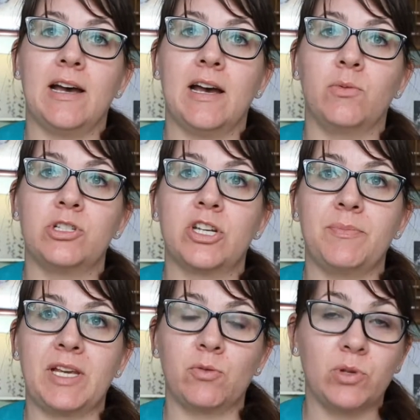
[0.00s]
which can
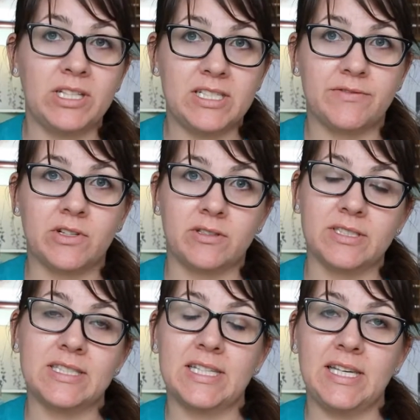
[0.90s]
make it really difficult
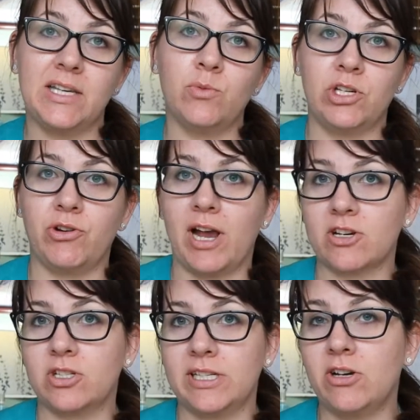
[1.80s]
to see when you're
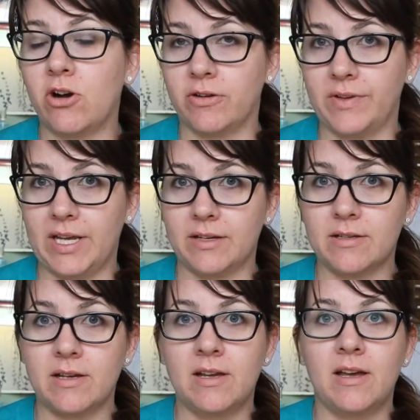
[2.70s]
actually carving
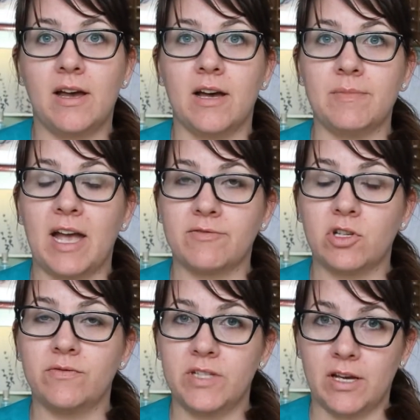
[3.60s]
after
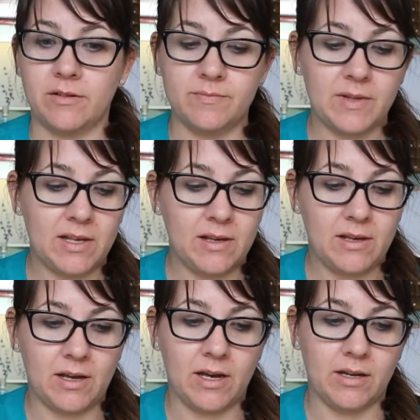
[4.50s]
you're done
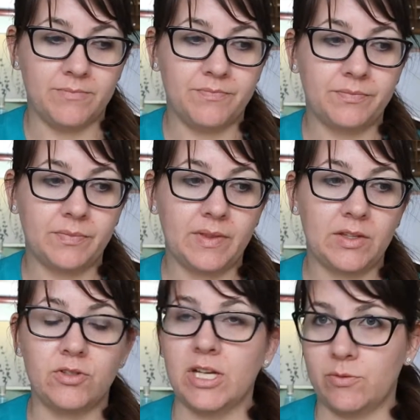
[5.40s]

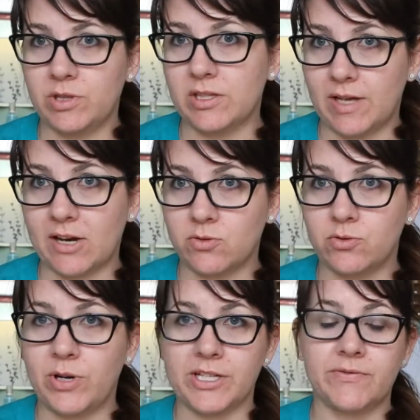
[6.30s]
with the
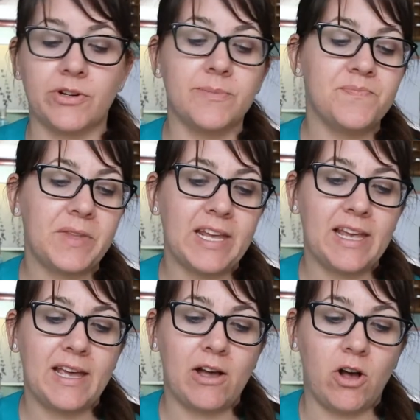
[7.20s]
actual transfer.
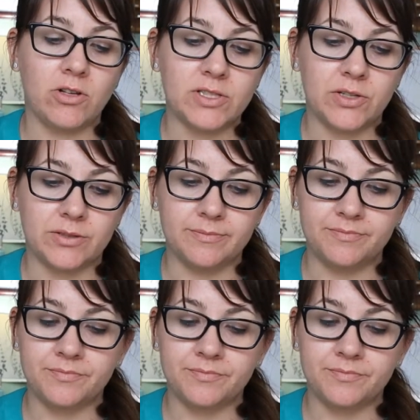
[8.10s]
Also,